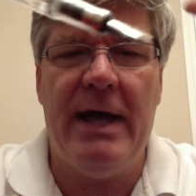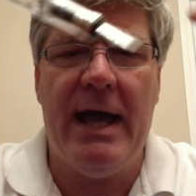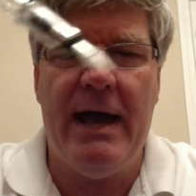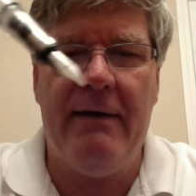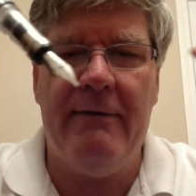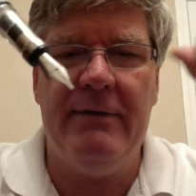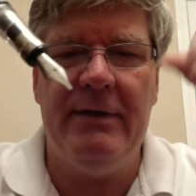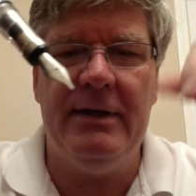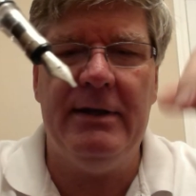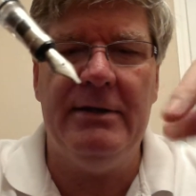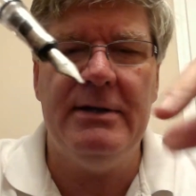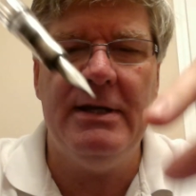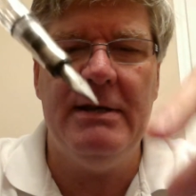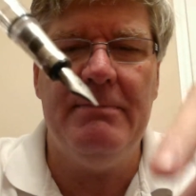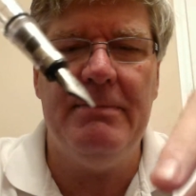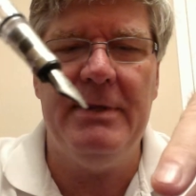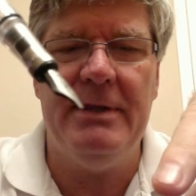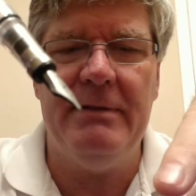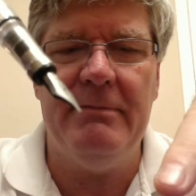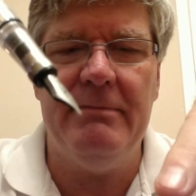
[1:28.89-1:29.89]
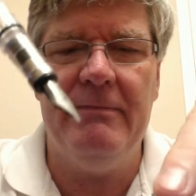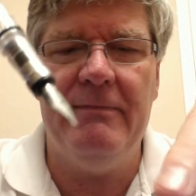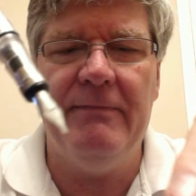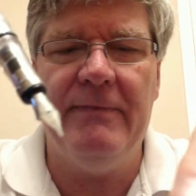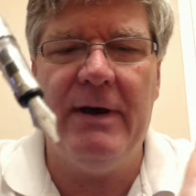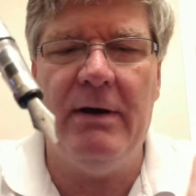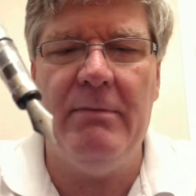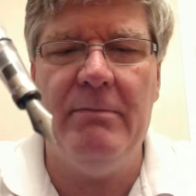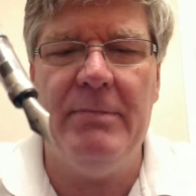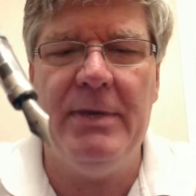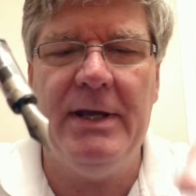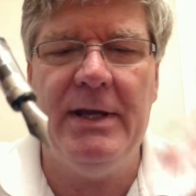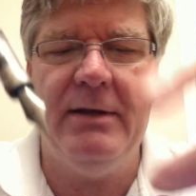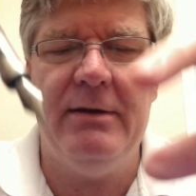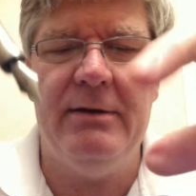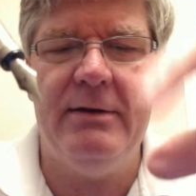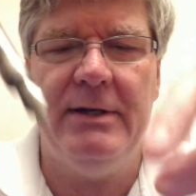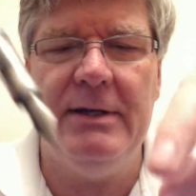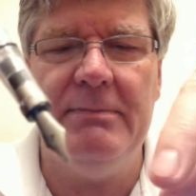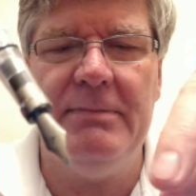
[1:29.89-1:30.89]
have the tip of the fountain
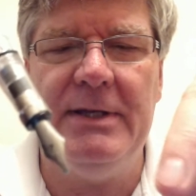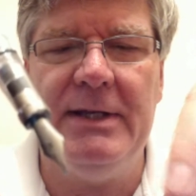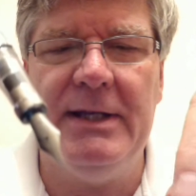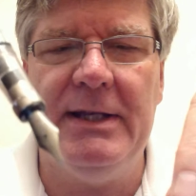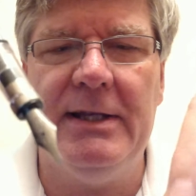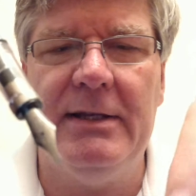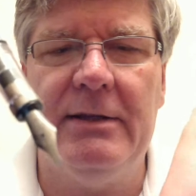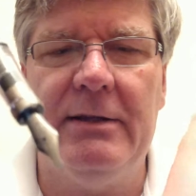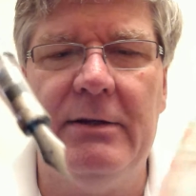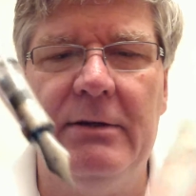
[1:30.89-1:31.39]
pen dipped in ink,